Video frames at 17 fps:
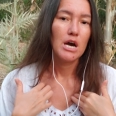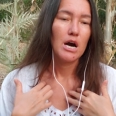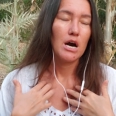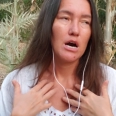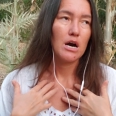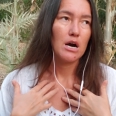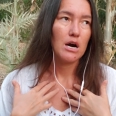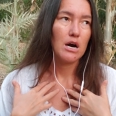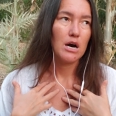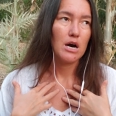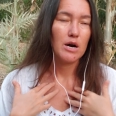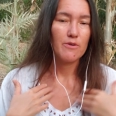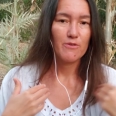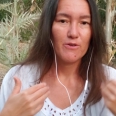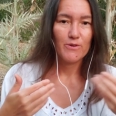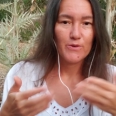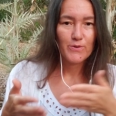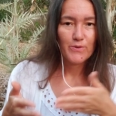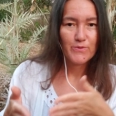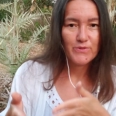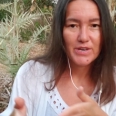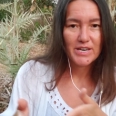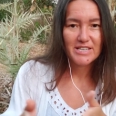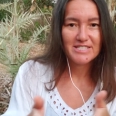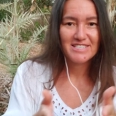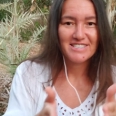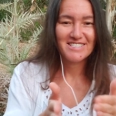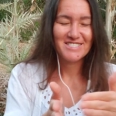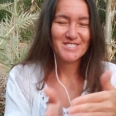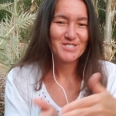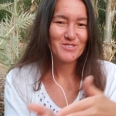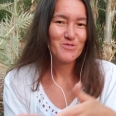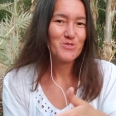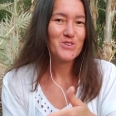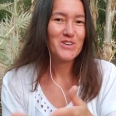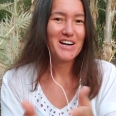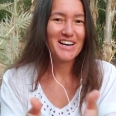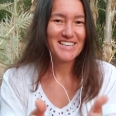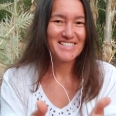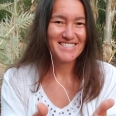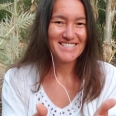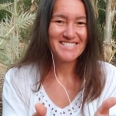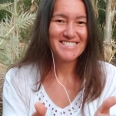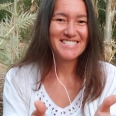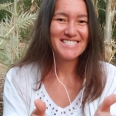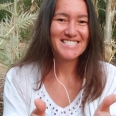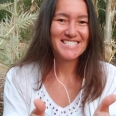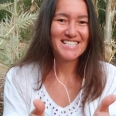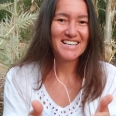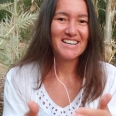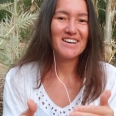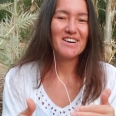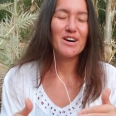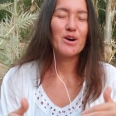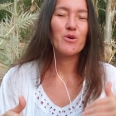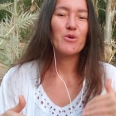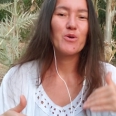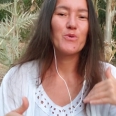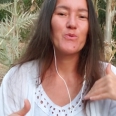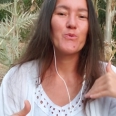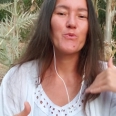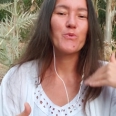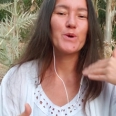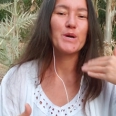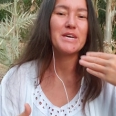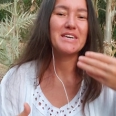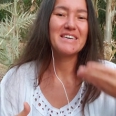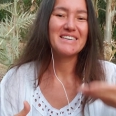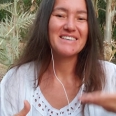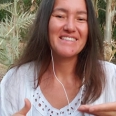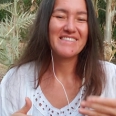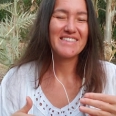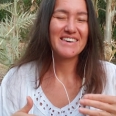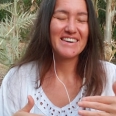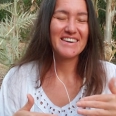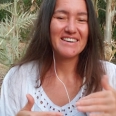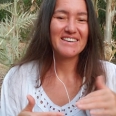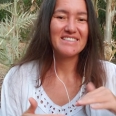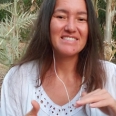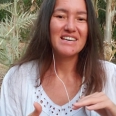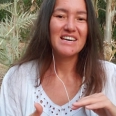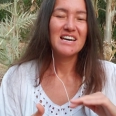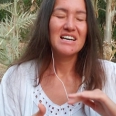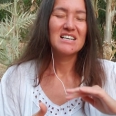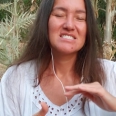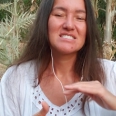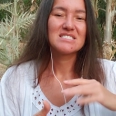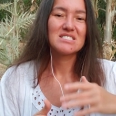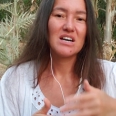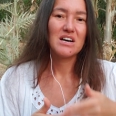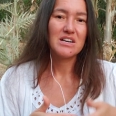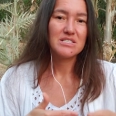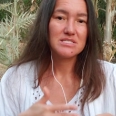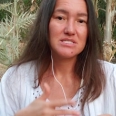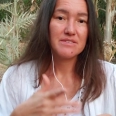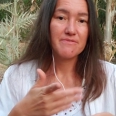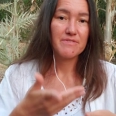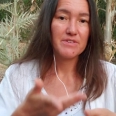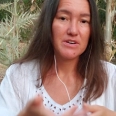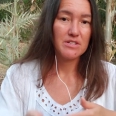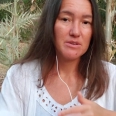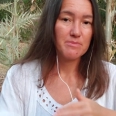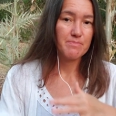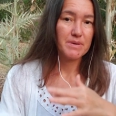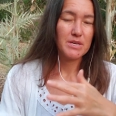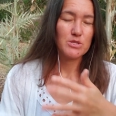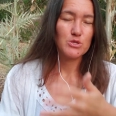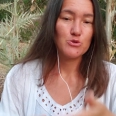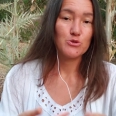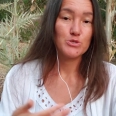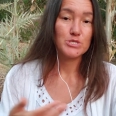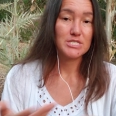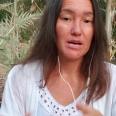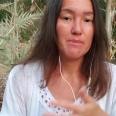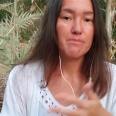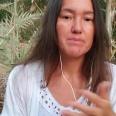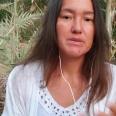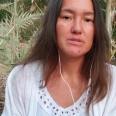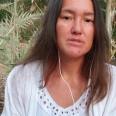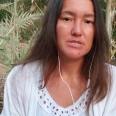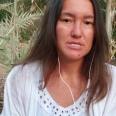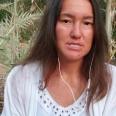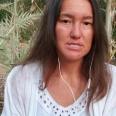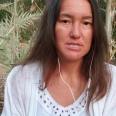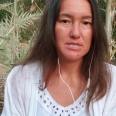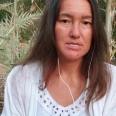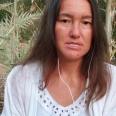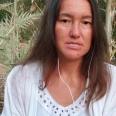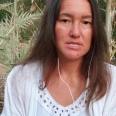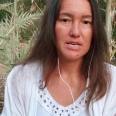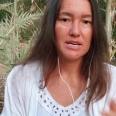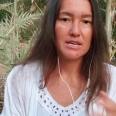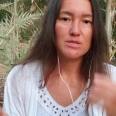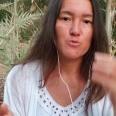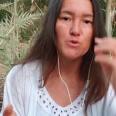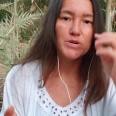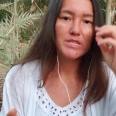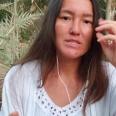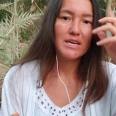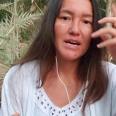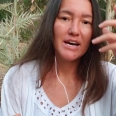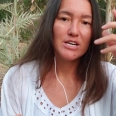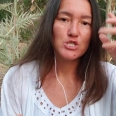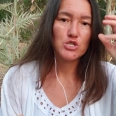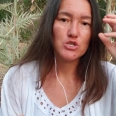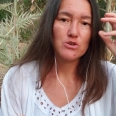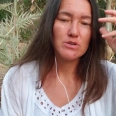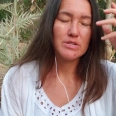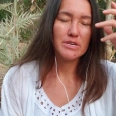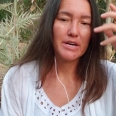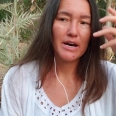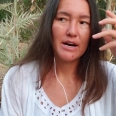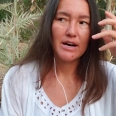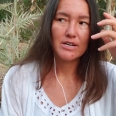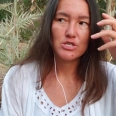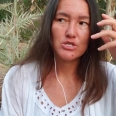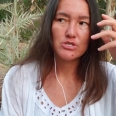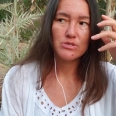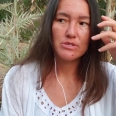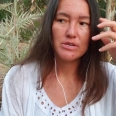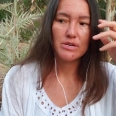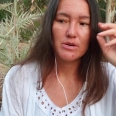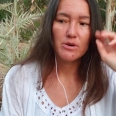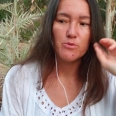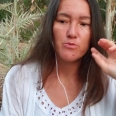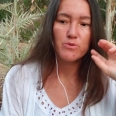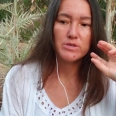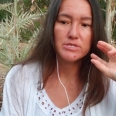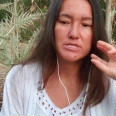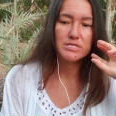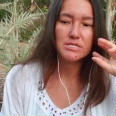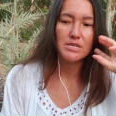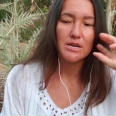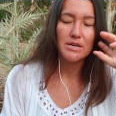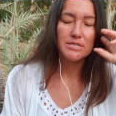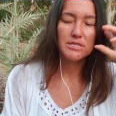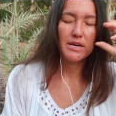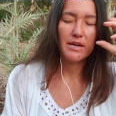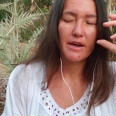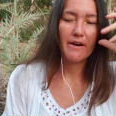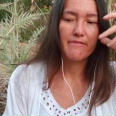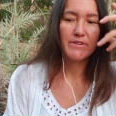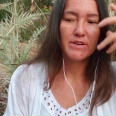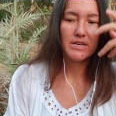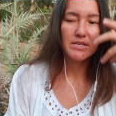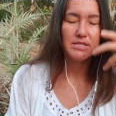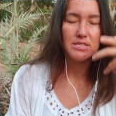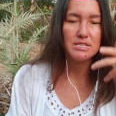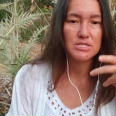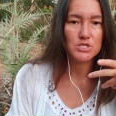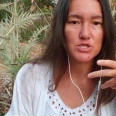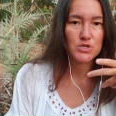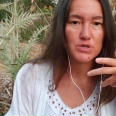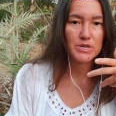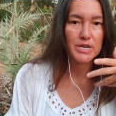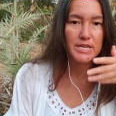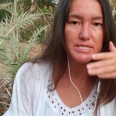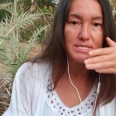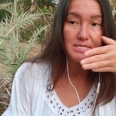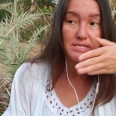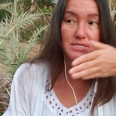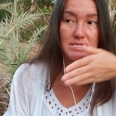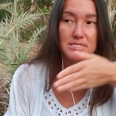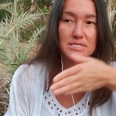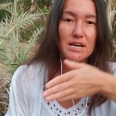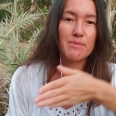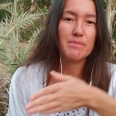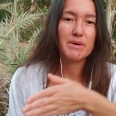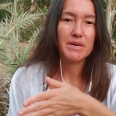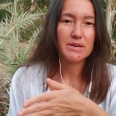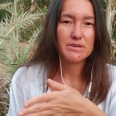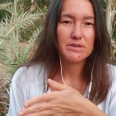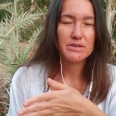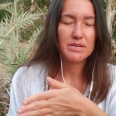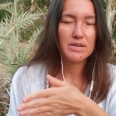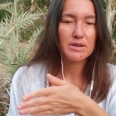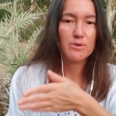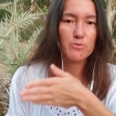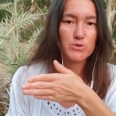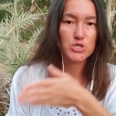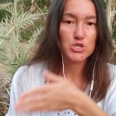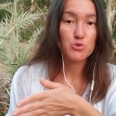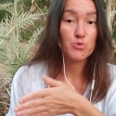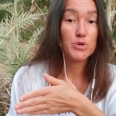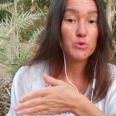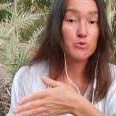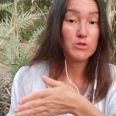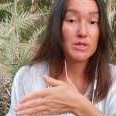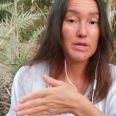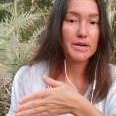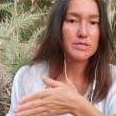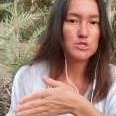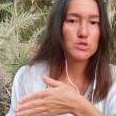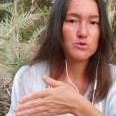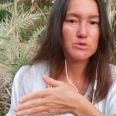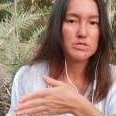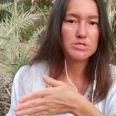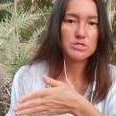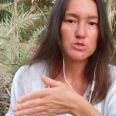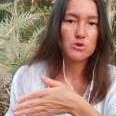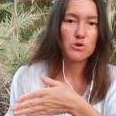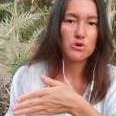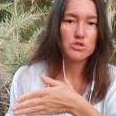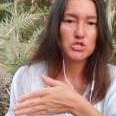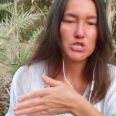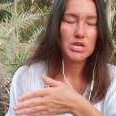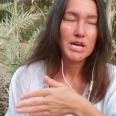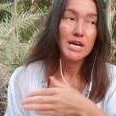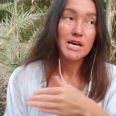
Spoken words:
that soul guidance, we then start developing those abilities, and we naturally actually will start having an interest in some area which we would like to research.